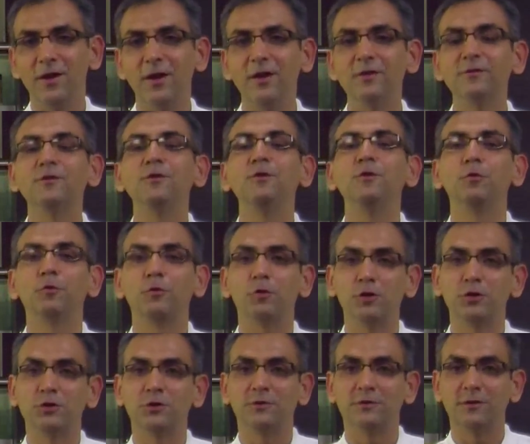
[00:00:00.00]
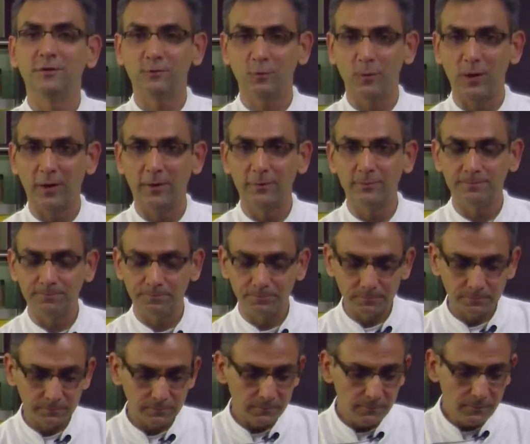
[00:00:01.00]
it's nutritious as well.
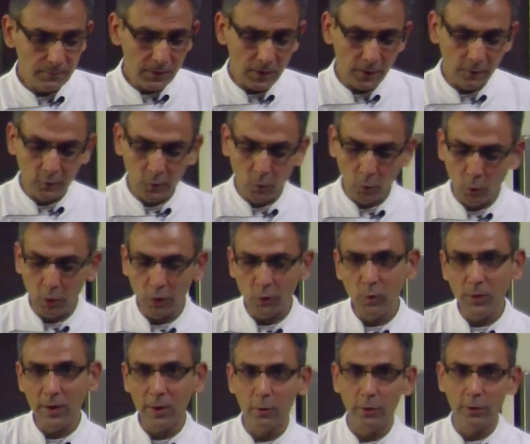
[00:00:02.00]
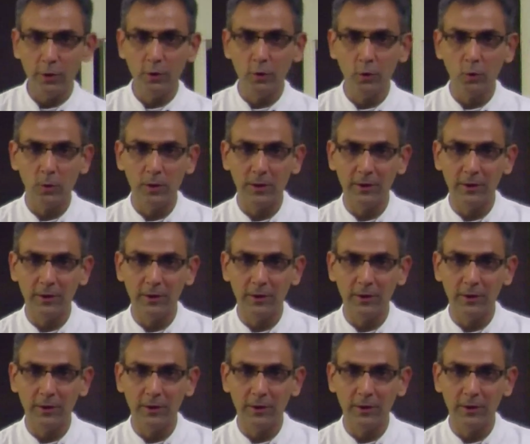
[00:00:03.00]
So what we are going to do